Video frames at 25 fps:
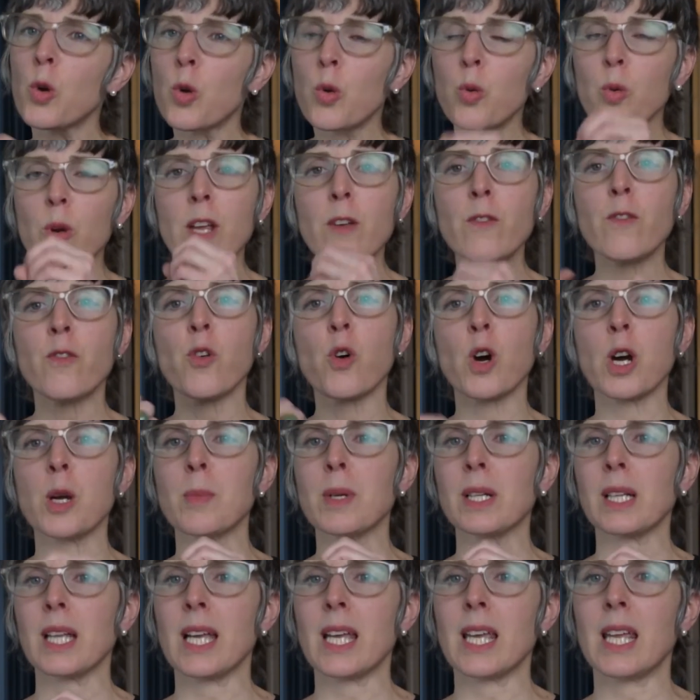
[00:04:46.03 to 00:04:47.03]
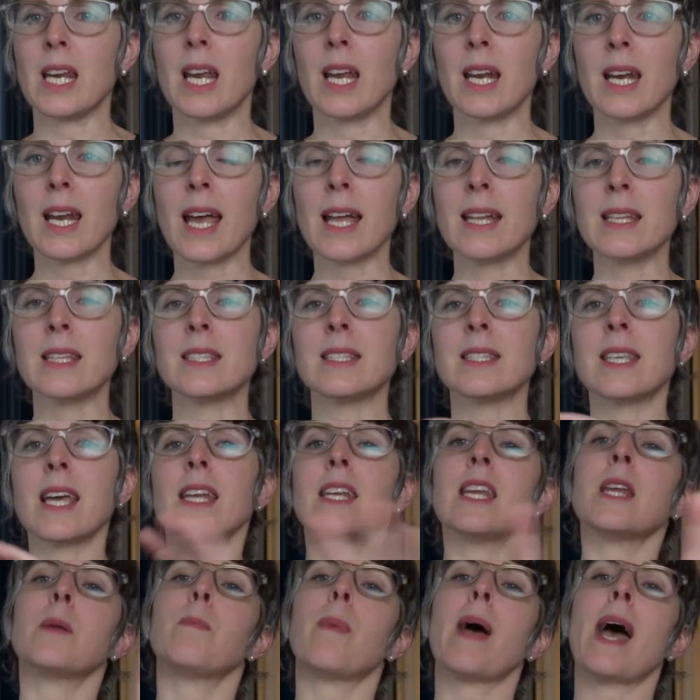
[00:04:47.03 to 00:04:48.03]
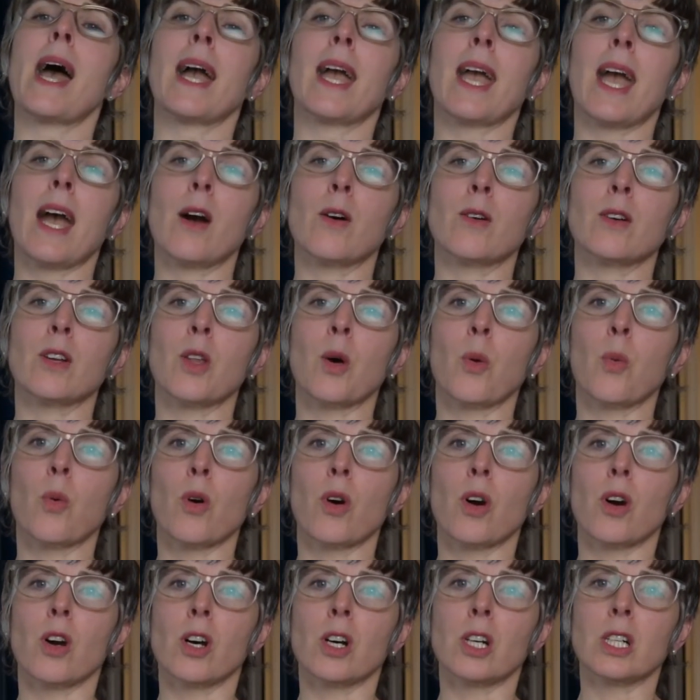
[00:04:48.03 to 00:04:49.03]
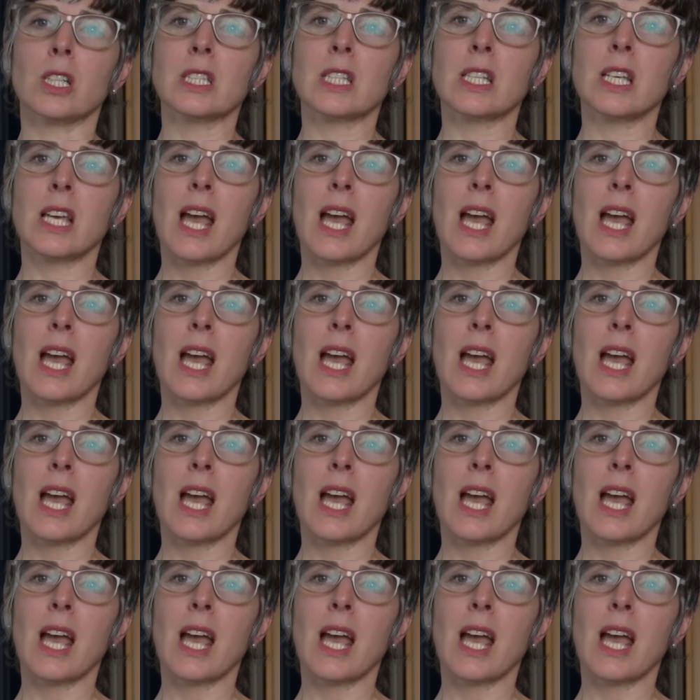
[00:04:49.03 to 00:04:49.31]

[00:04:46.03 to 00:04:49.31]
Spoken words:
reformulate it, and send it back out in the world,